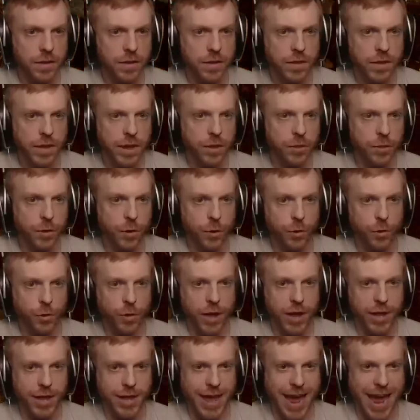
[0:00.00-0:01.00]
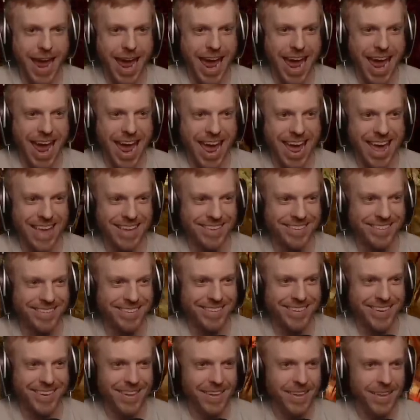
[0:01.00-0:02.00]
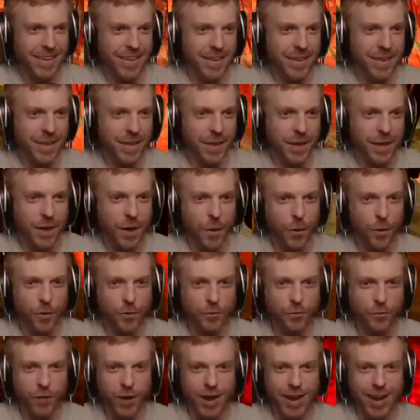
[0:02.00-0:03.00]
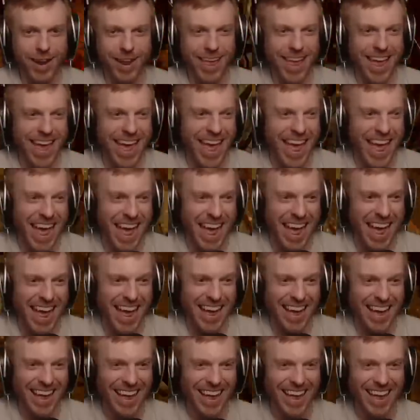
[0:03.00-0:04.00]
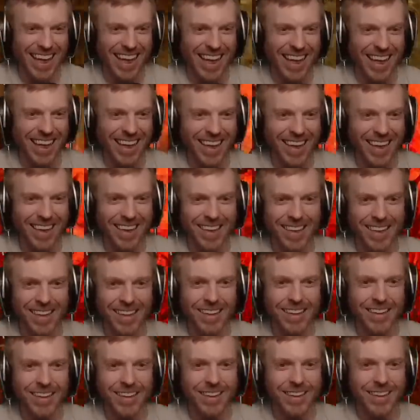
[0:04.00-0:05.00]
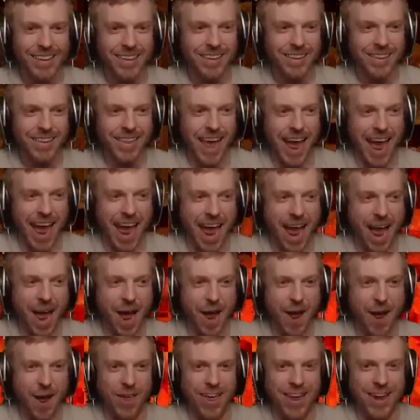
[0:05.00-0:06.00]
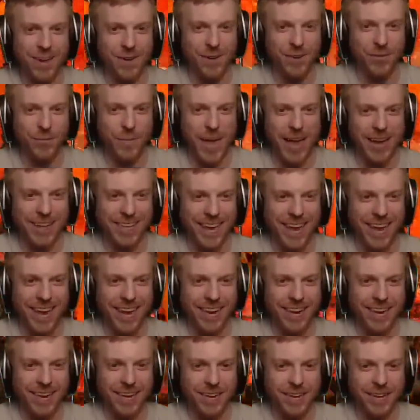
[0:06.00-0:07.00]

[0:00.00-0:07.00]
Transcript: I can throw through that. Yes! Holy shit. No! They didn't respect it.